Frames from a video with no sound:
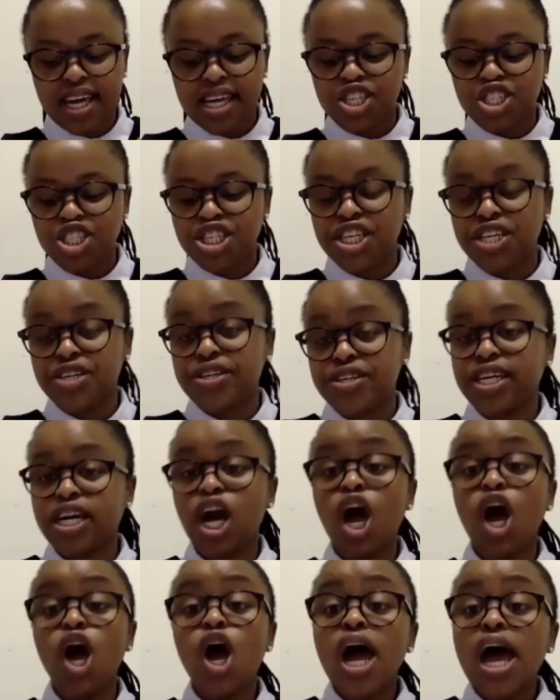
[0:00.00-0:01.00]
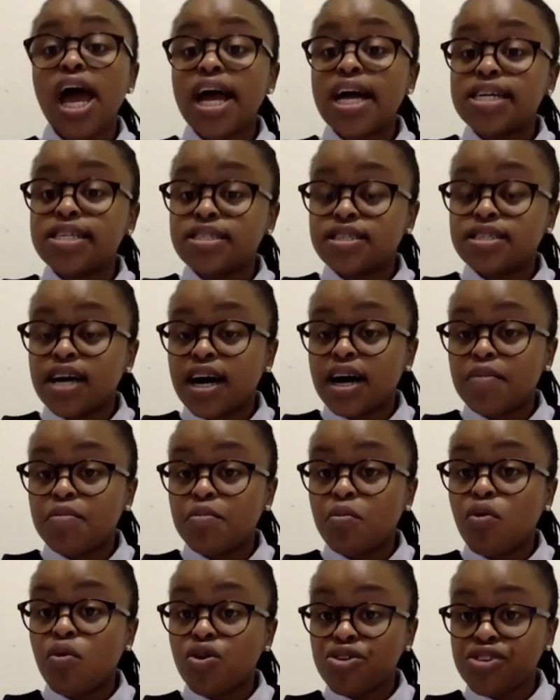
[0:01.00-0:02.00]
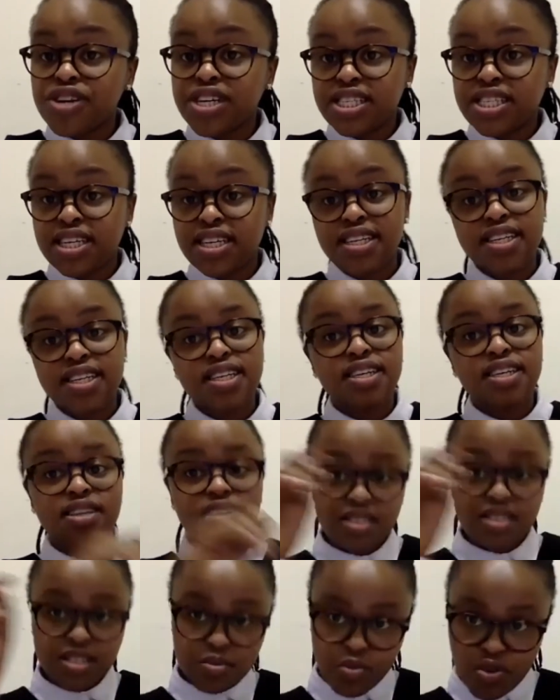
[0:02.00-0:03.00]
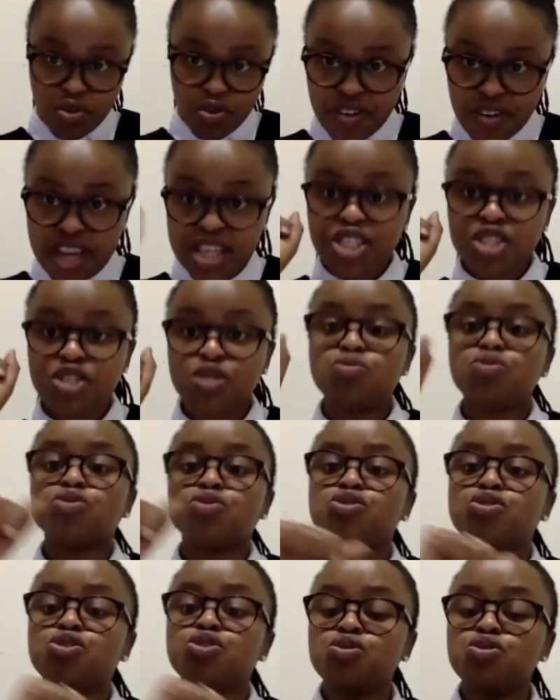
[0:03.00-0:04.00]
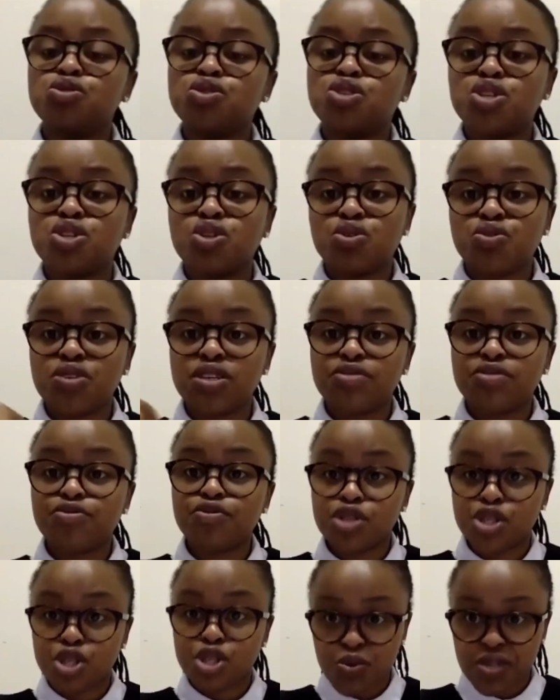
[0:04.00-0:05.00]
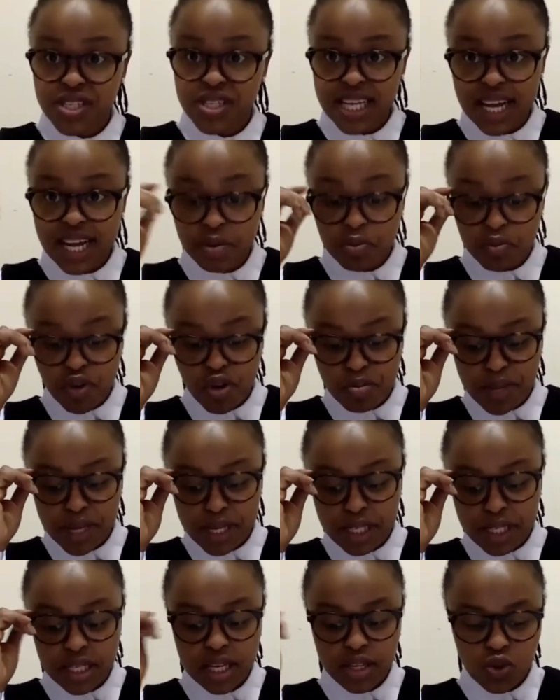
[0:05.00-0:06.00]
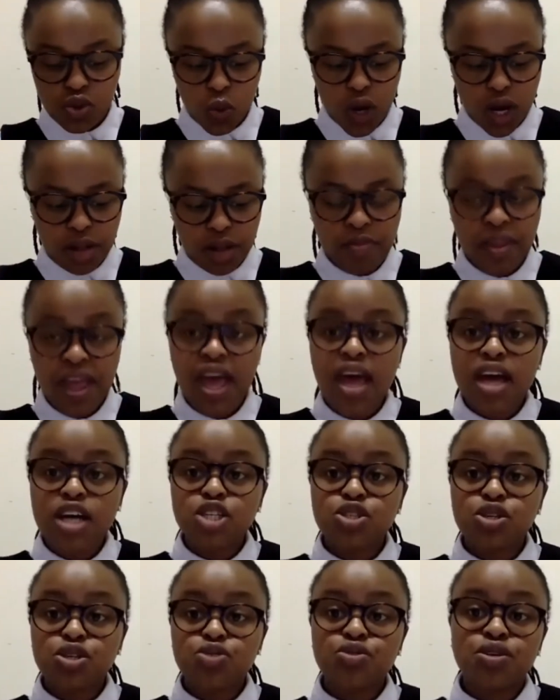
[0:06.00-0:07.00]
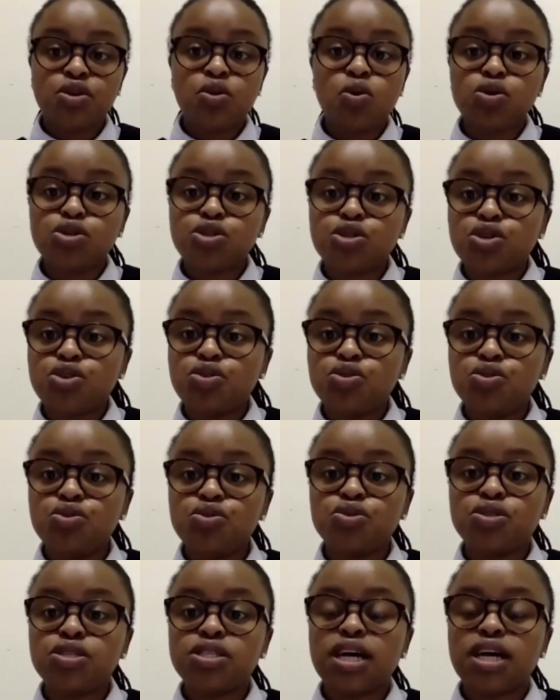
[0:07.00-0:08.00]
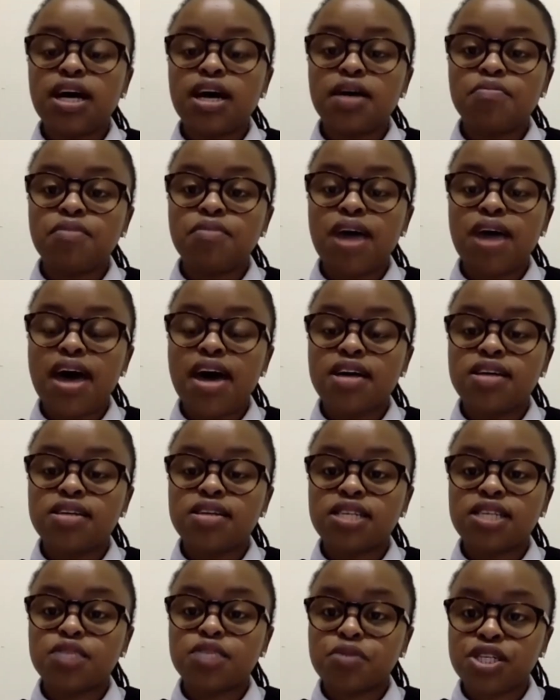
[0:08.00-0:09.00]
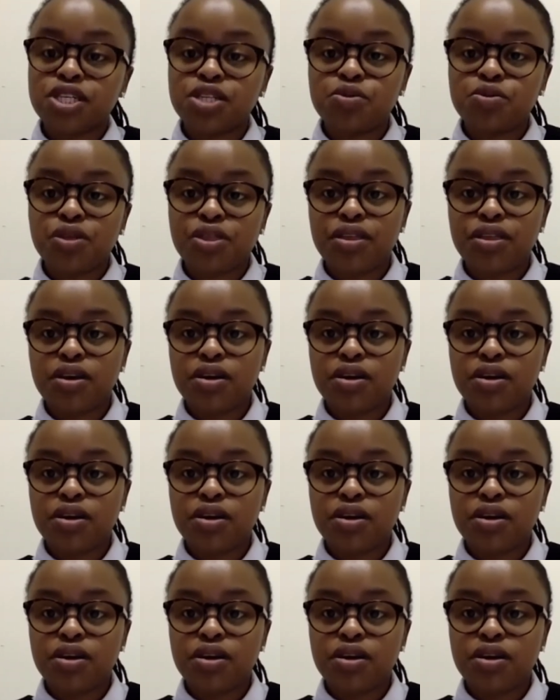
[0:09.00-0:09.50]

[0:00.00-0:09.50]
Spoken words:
engineering, and more recently, it's more fashionable to use children for suicide bombings as well. Children are also used especially